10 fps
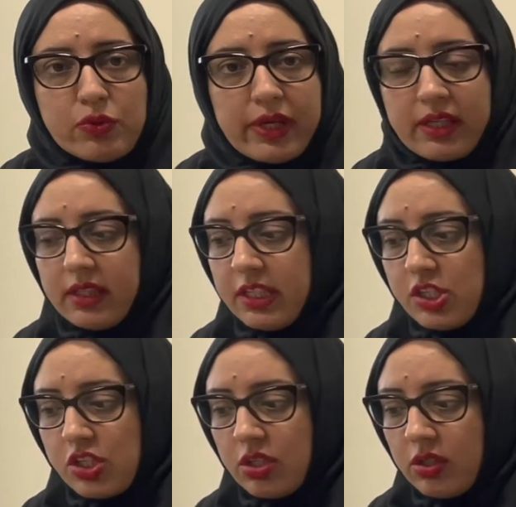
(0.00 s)

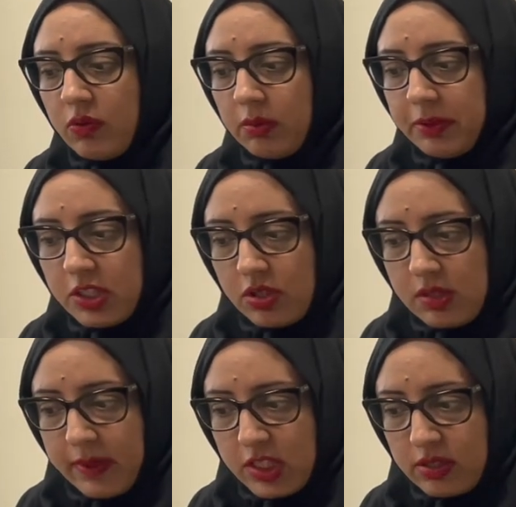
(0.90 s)
English, you will put your
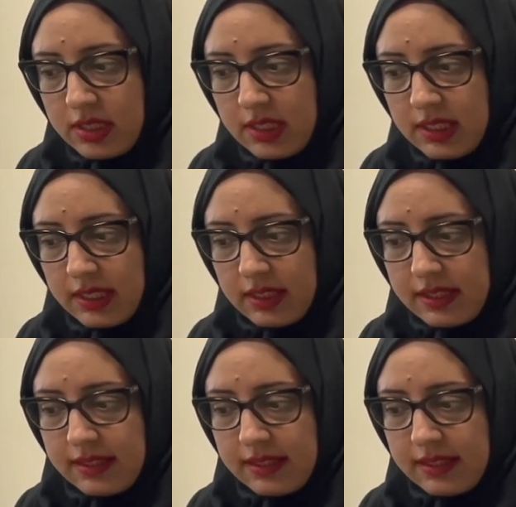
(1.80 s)
specialty details.